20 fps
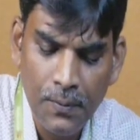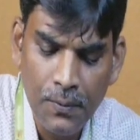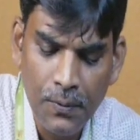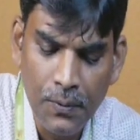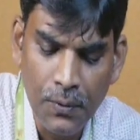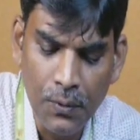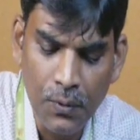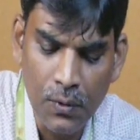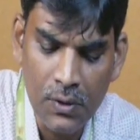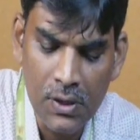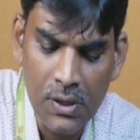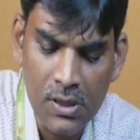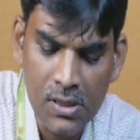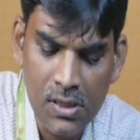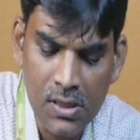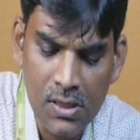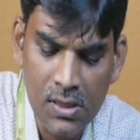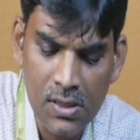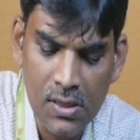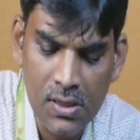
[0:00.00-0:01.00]
you know
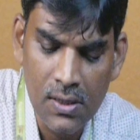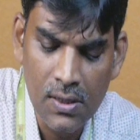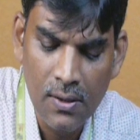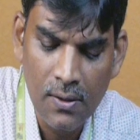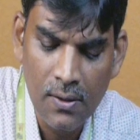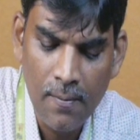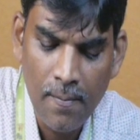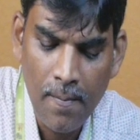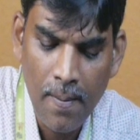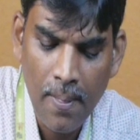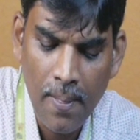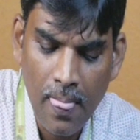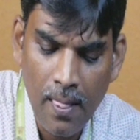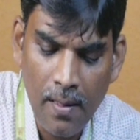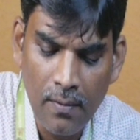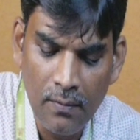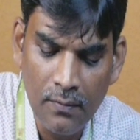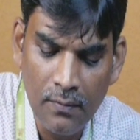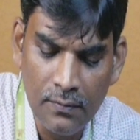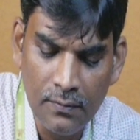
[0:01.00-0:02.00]
this
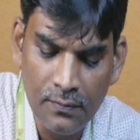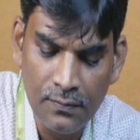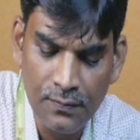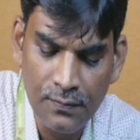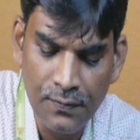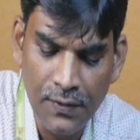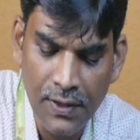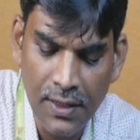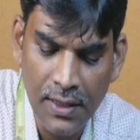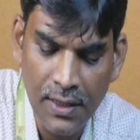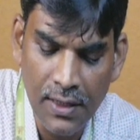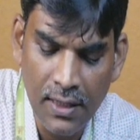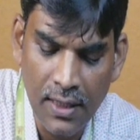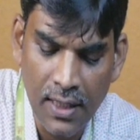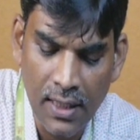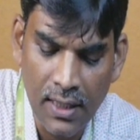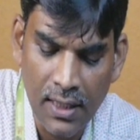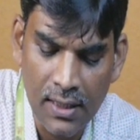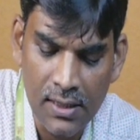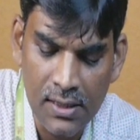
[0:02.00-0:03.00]
field
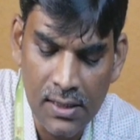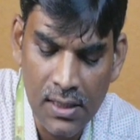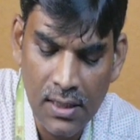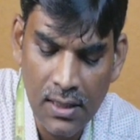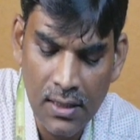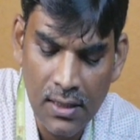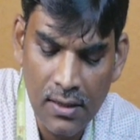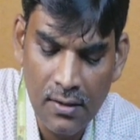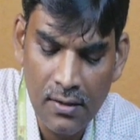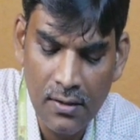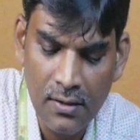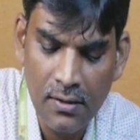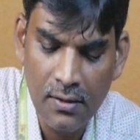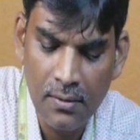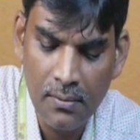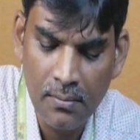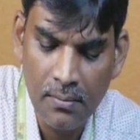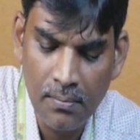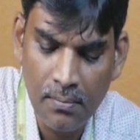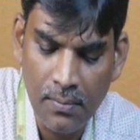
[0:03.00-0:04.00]
energy
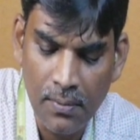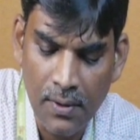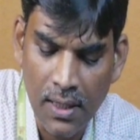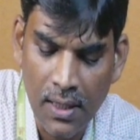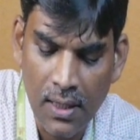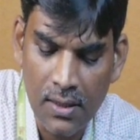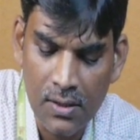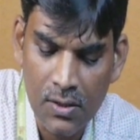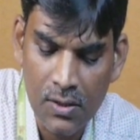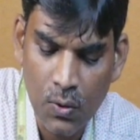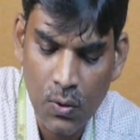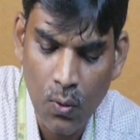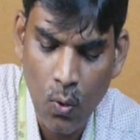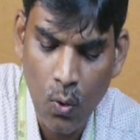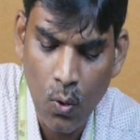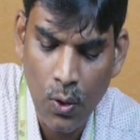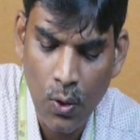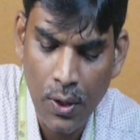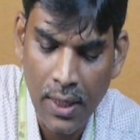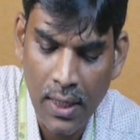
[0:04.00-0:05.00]
plus
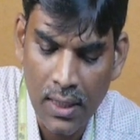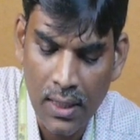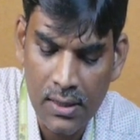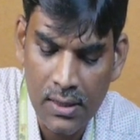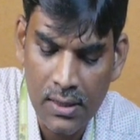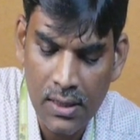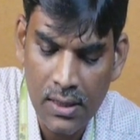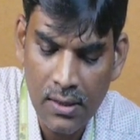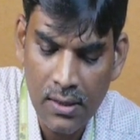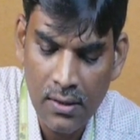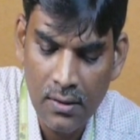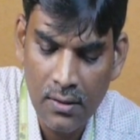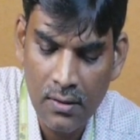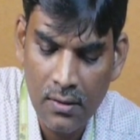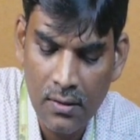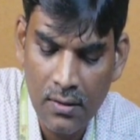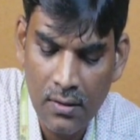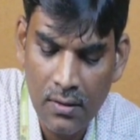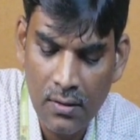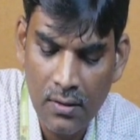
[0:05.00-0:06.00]
coenergy
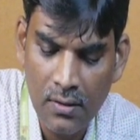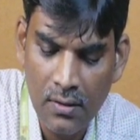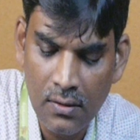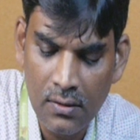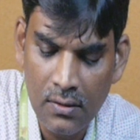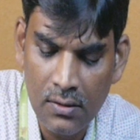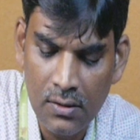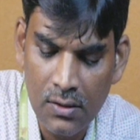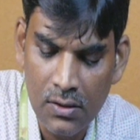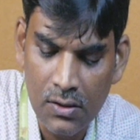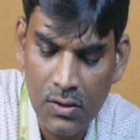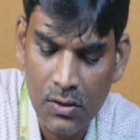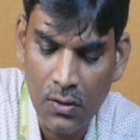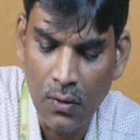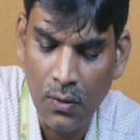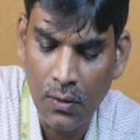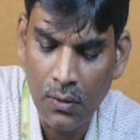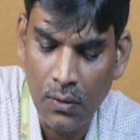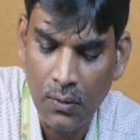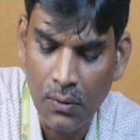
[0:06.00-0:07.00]
is
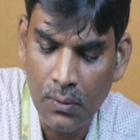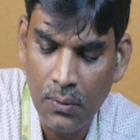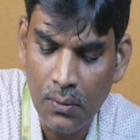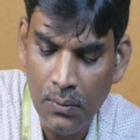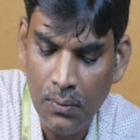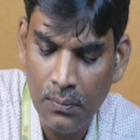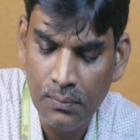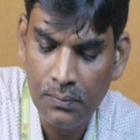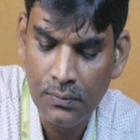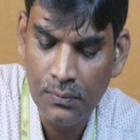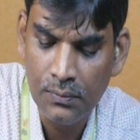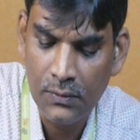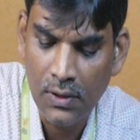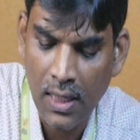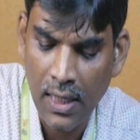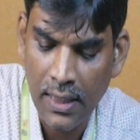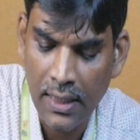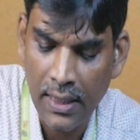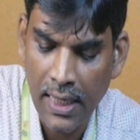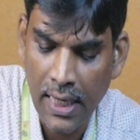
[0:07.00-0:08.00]
equal to
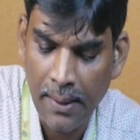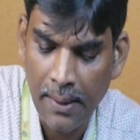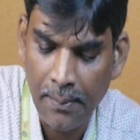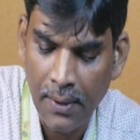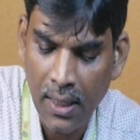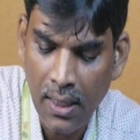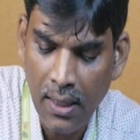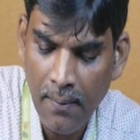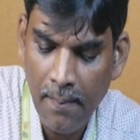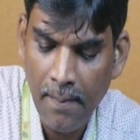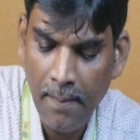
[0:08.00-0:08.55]
I lambda.